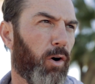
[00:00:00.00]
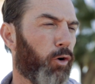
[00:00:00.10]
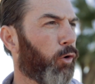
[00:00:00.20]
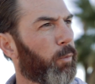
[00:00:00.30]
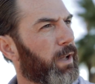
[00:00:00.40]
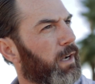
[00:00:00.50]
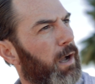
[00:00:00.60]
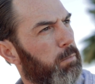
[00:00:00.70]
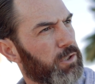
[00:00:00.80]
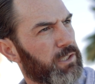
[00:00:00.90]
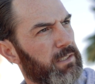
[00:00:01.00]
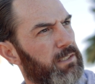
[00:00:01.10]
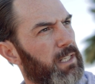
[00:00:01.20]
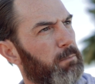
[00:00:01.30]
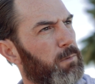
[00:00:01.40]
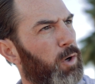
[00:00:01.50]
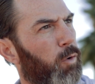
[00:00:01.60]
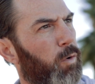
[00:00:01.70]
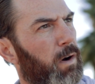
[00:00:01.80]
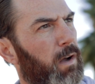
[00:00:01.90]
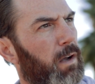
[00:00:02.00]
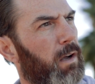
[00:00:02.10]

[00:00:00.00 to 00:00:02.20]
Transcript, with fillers: Aren't we accomplishing the same goal?